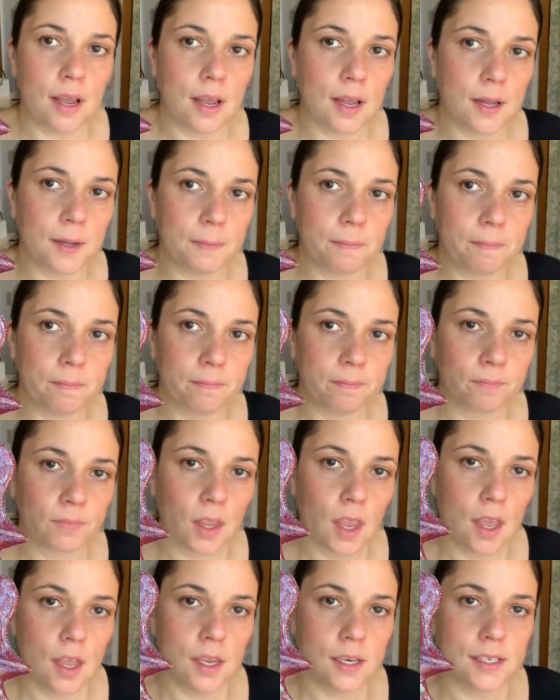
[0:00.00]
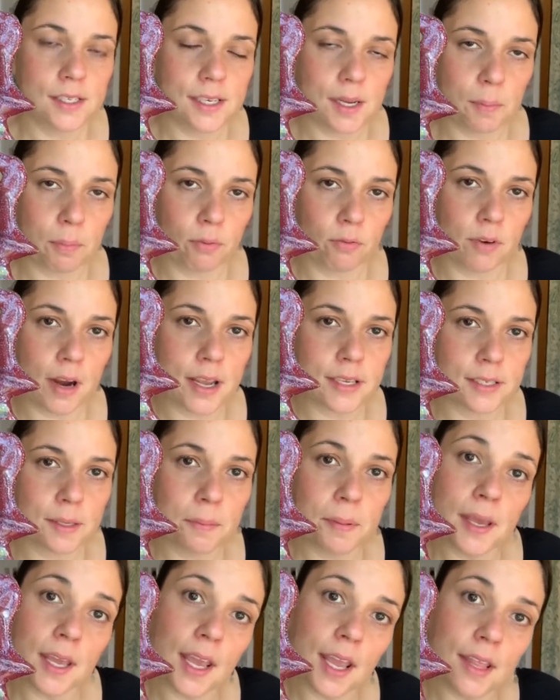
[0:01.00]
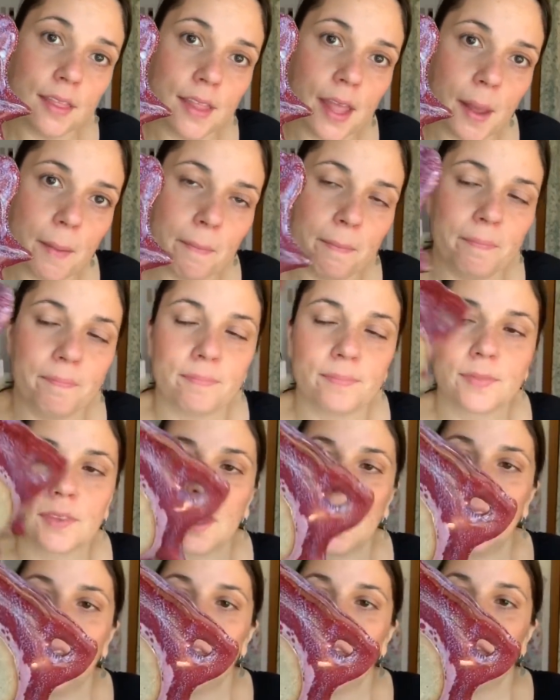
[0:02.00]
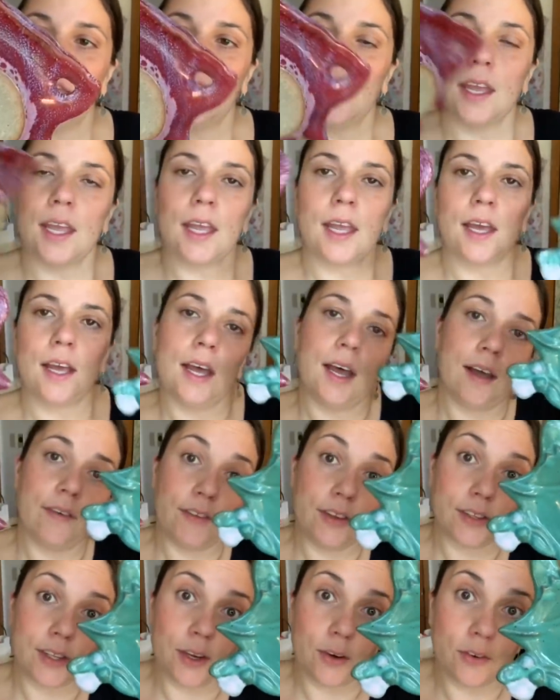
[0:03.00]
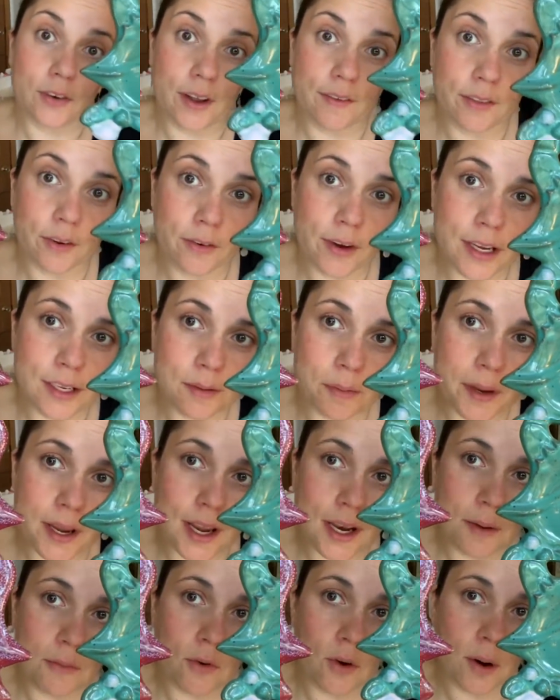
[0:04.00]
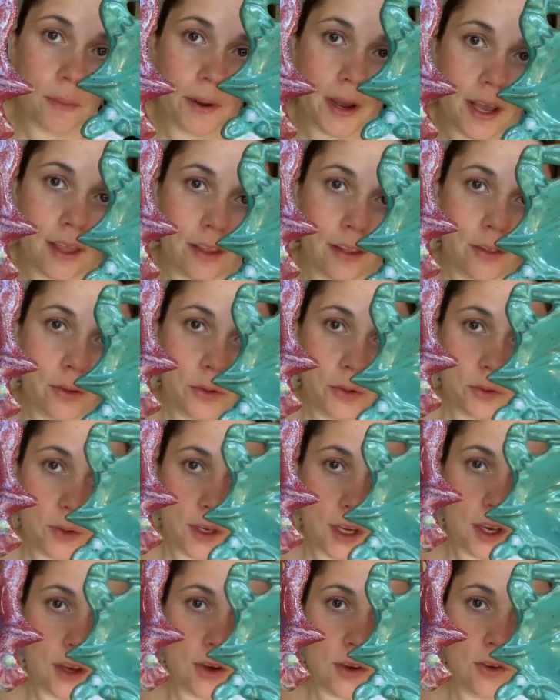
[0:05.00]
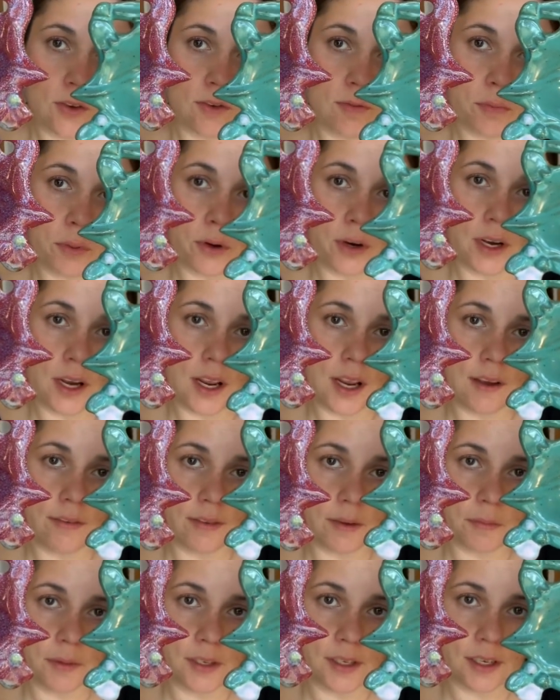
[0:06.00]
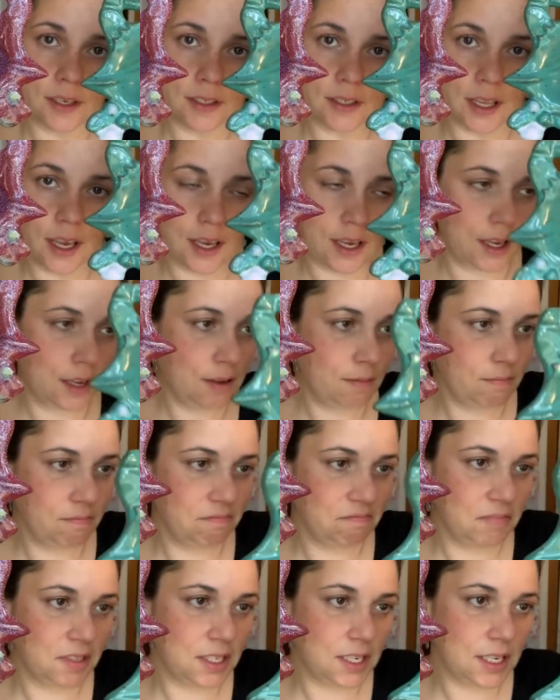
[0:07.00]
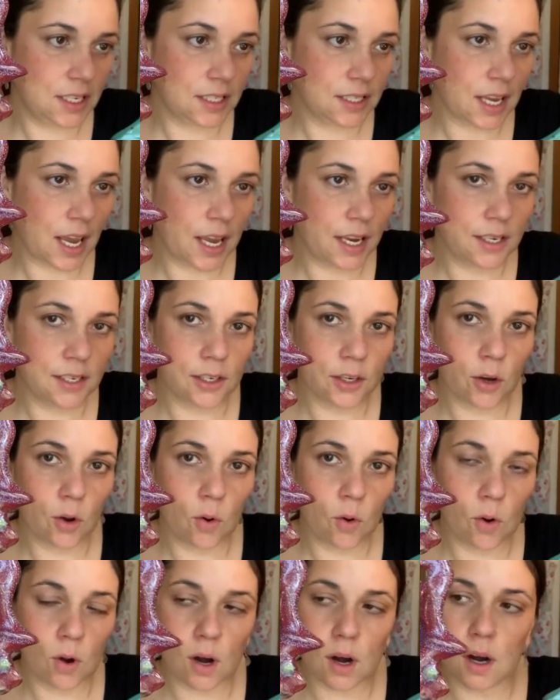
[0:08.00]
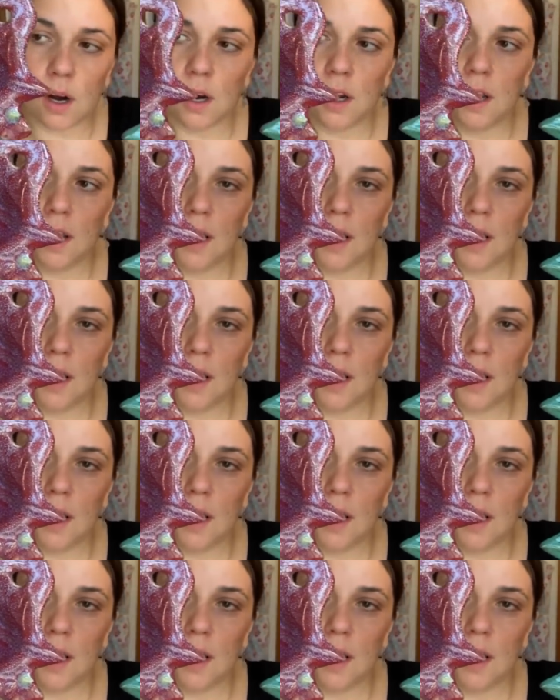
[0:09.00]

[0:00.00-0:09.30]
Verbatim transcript: um, dip recipe in them obviously I don't have the recipe anymore, but I thought those were cute and pretty if someone does like seaside decor.